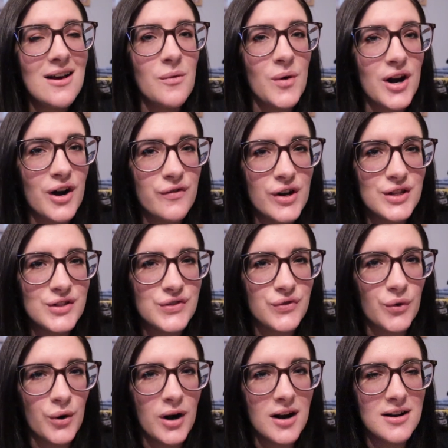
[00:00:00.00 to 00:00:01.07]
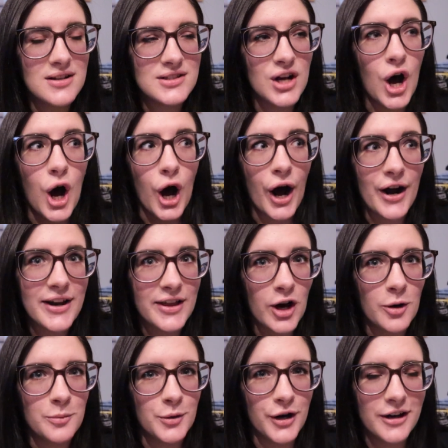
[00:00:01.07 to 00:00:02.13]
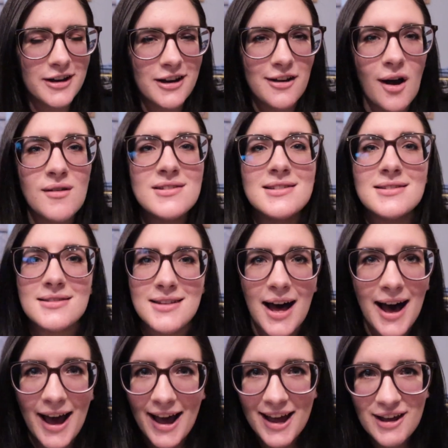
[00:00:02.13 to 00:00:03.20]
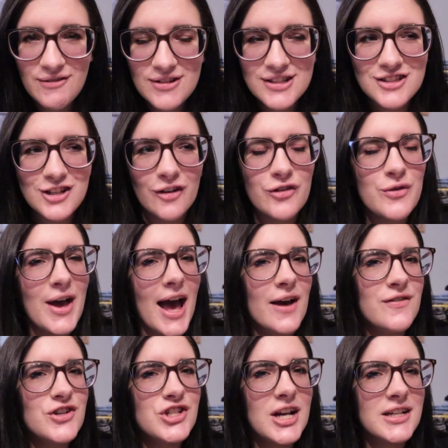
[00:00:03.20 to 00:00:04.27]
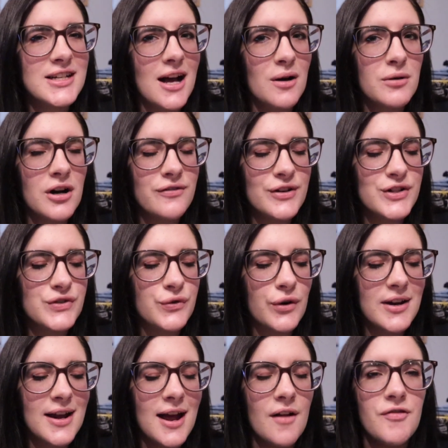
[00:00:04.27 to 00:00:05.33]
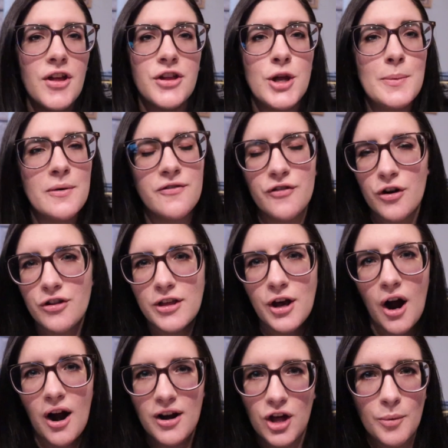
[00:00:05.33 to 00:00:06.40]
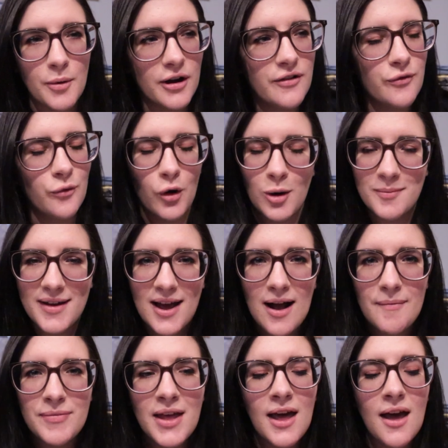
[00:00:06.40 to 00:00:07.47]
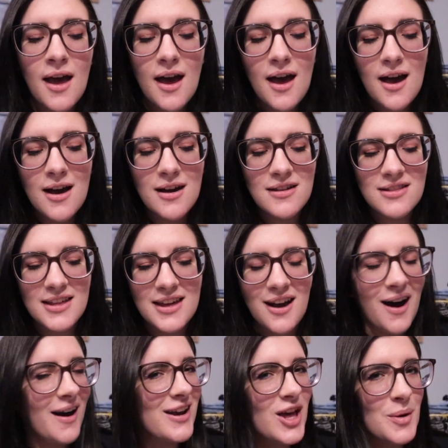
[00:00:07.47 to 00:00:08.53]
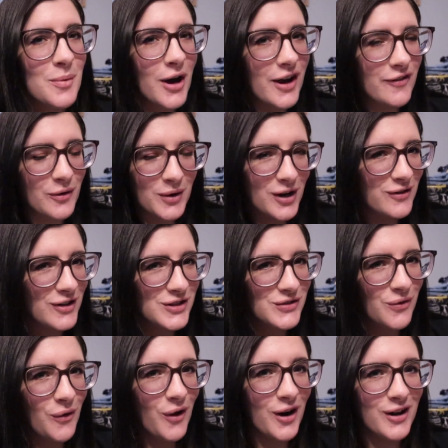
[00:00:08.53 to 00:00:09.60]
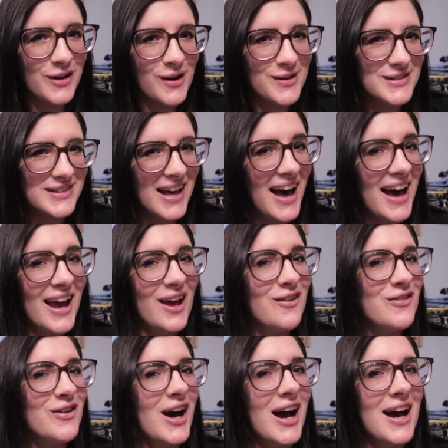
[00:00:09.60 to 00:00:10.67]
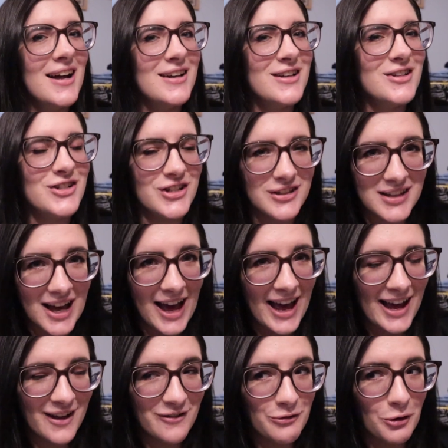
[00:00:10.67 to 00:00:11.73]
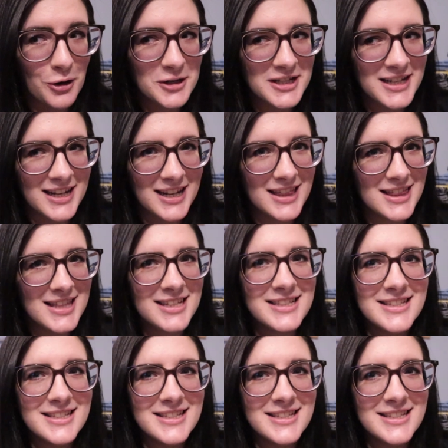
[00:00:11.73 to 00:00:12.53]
What Are Friends For's audiobook goes live. So if you haven't checked out What Are Friends For yet and you prefer the audiobook format, the audiobook for Waterfronts 4 goes live on July 14th.